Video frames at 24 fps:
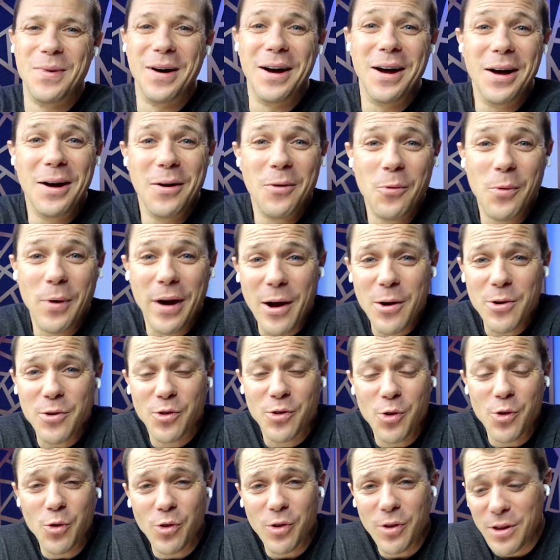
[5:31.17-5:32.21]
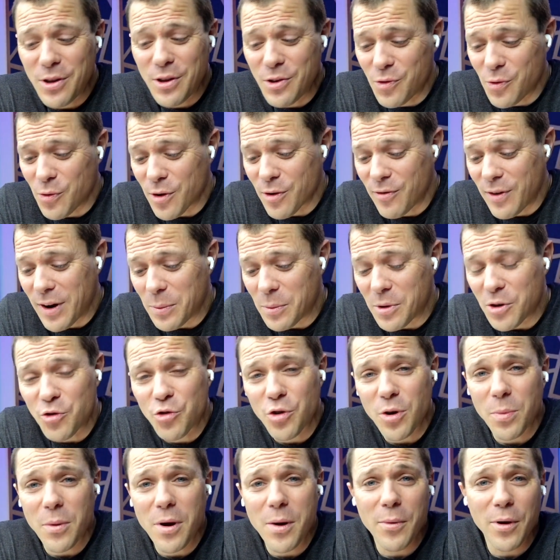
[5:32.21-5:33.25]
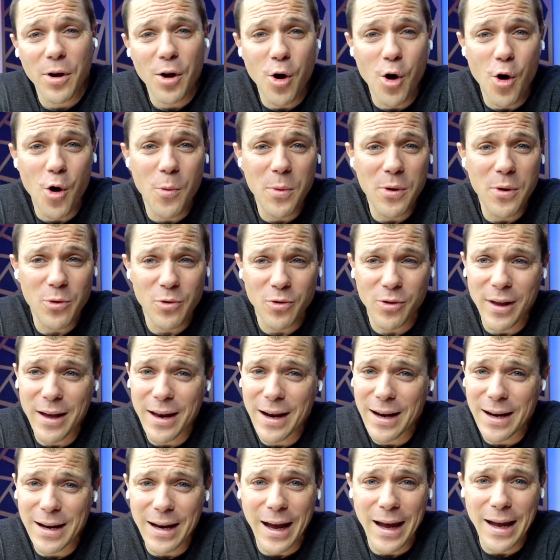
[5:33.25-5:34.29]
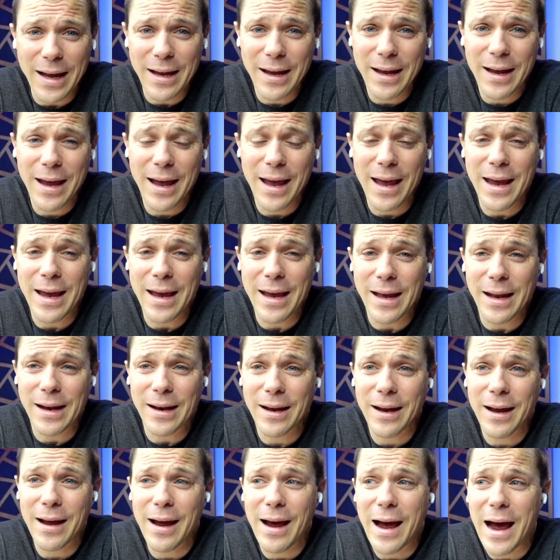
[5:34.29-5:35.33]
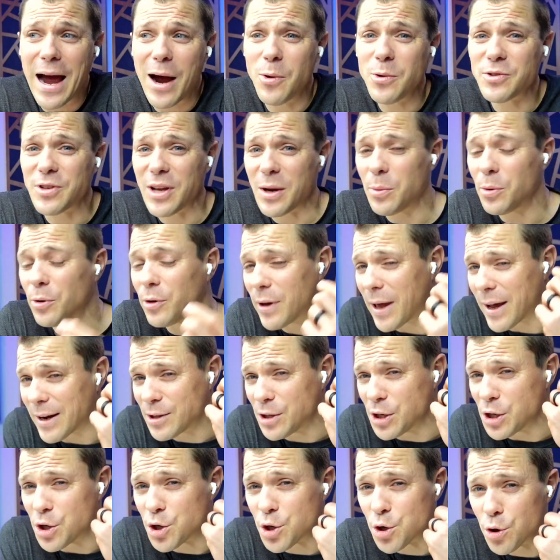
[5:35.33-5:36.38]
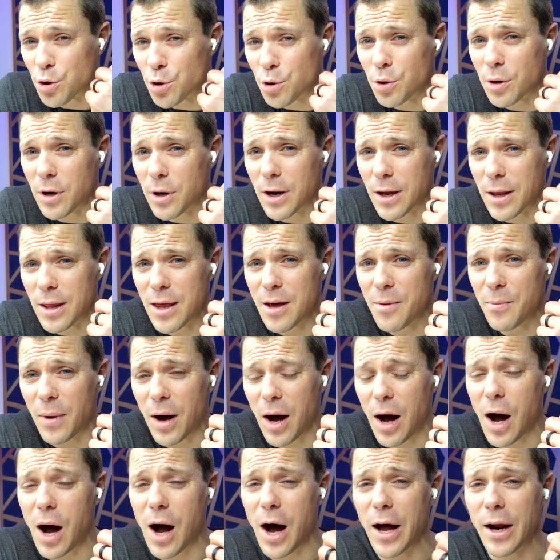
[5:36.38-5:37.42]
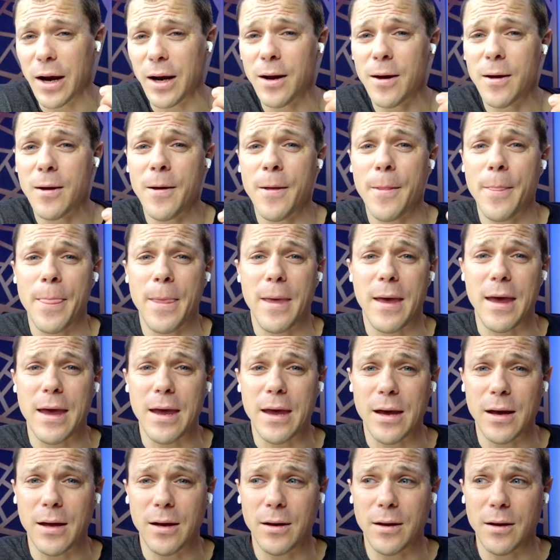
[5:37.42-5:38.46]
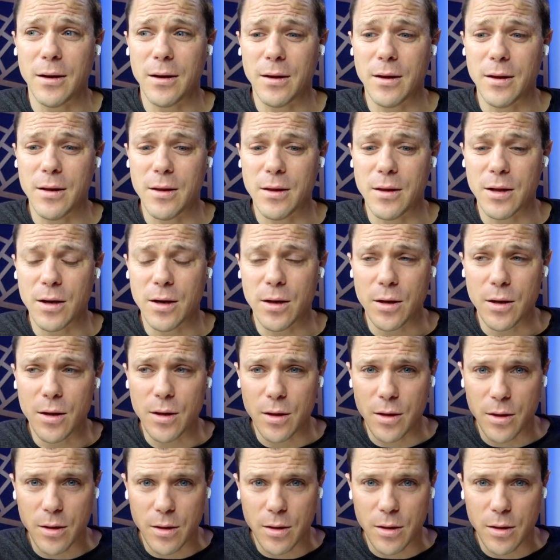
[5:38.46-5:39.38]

but when I was using these for a family trip coming home, it was late at night, and I was able to actually turn them on and the